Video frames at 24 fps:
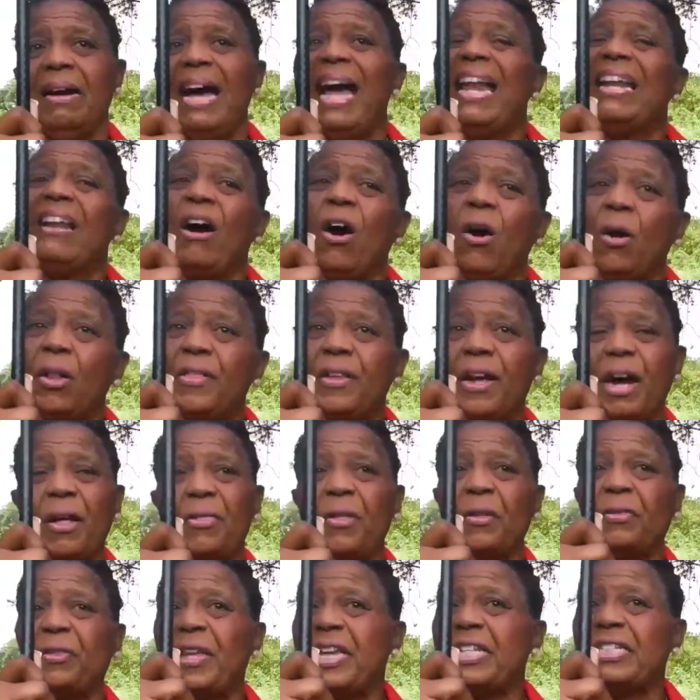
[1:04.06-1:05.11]
and all the
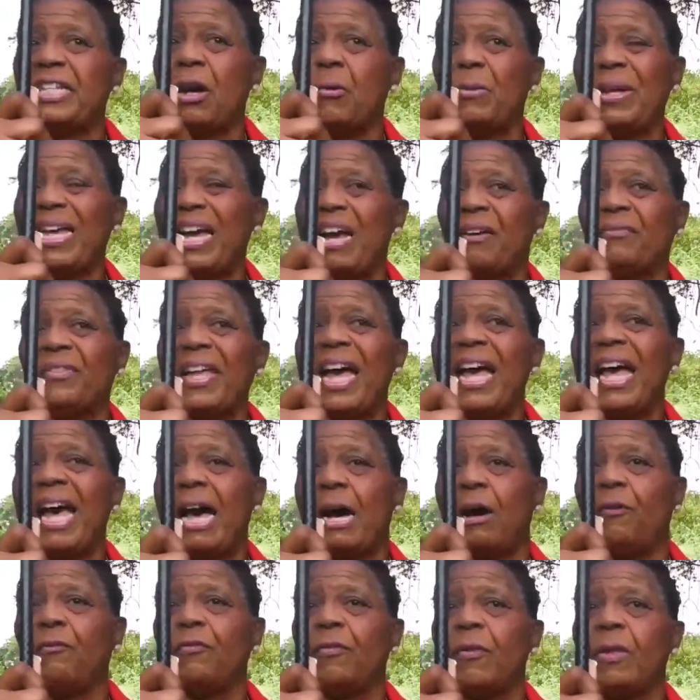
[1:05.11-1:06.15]
other things that we have to
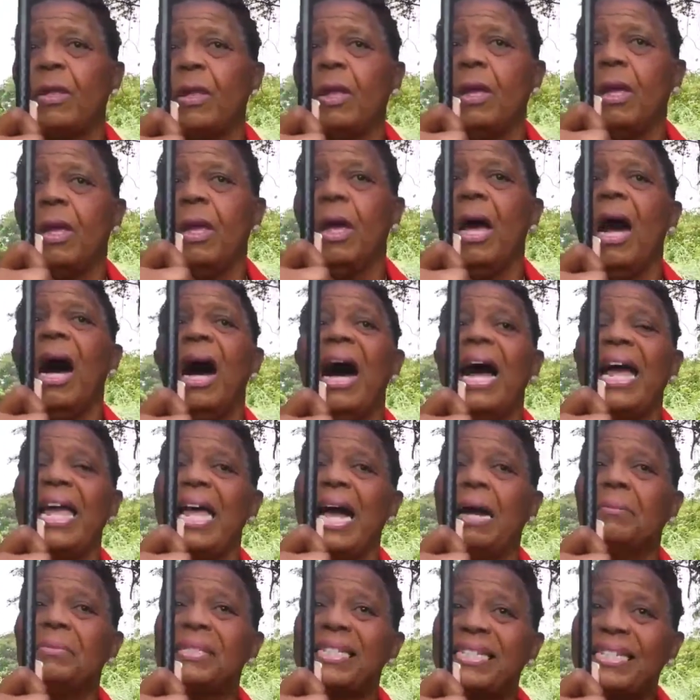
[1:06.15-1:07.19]
have. I
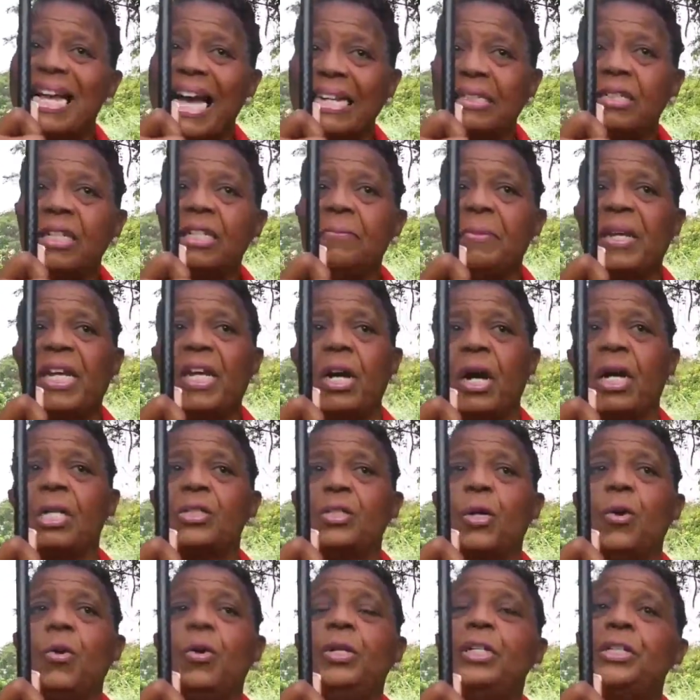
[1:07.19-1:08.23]
am saddened
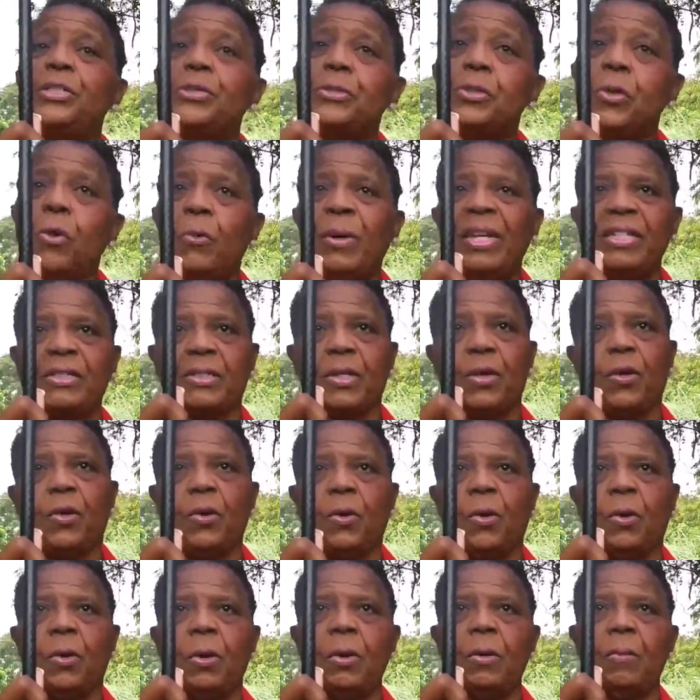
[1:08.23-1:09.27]
because only 2 weeks
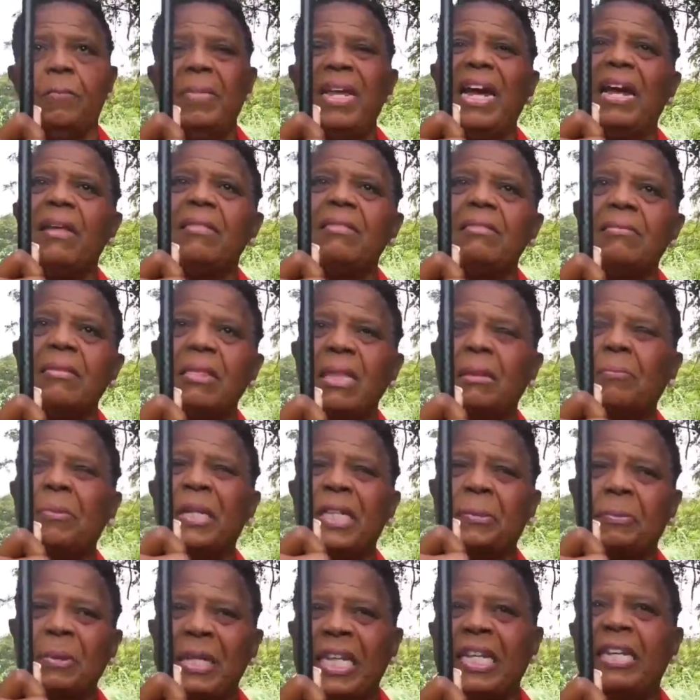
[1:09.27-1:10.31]
ago, may I
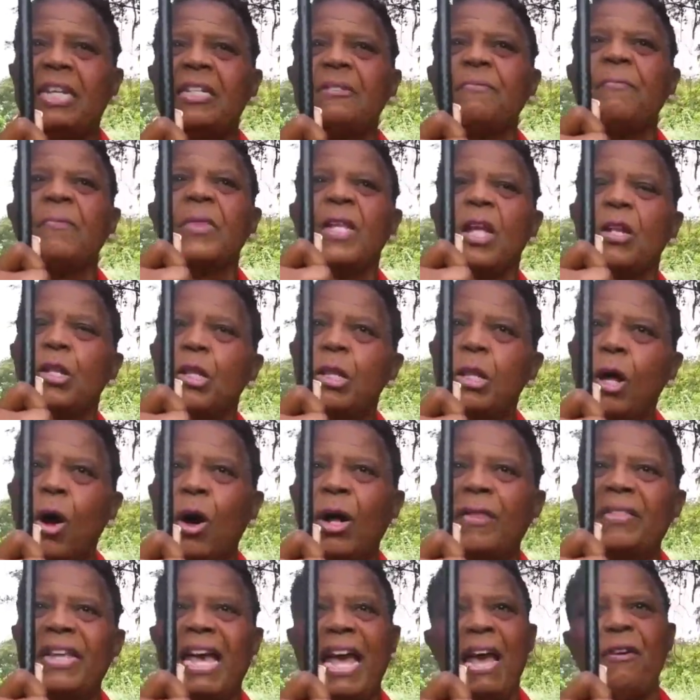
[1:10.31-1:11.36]
please
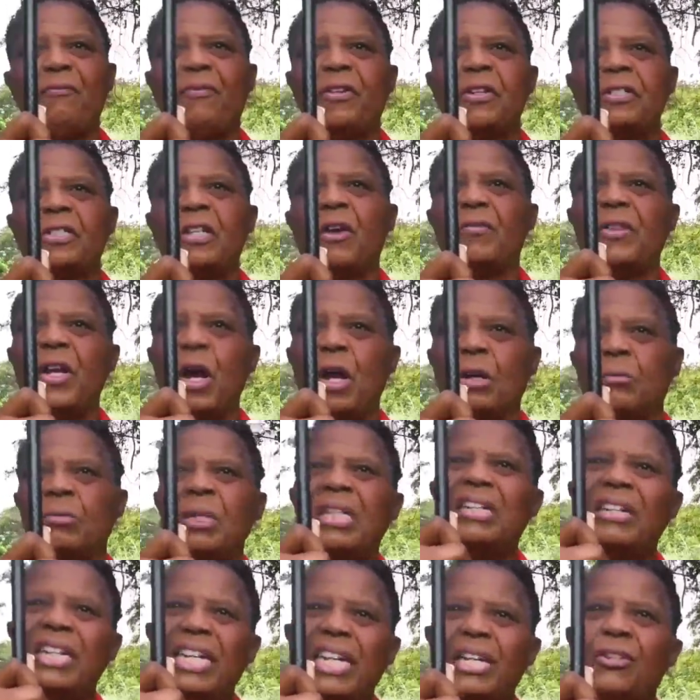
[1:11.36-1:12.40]
laud the efforts of the
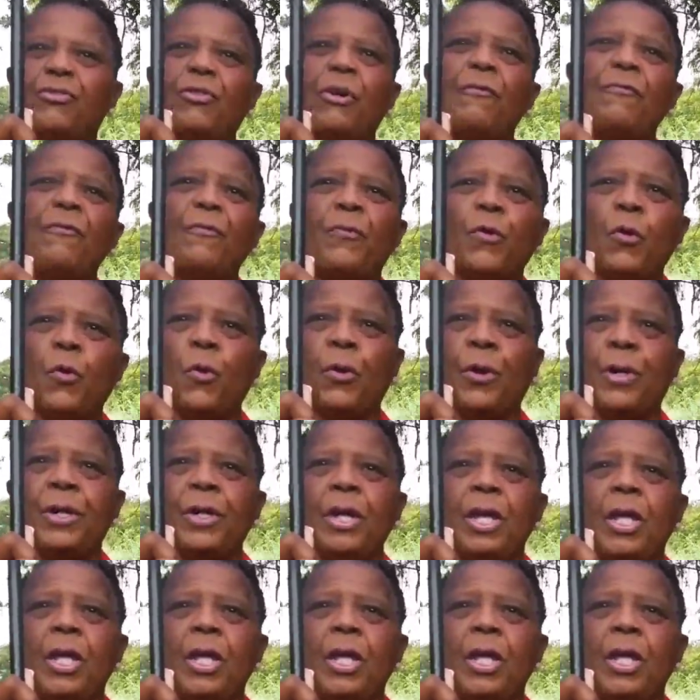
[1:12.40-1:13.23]
Honorable Adrian Forde,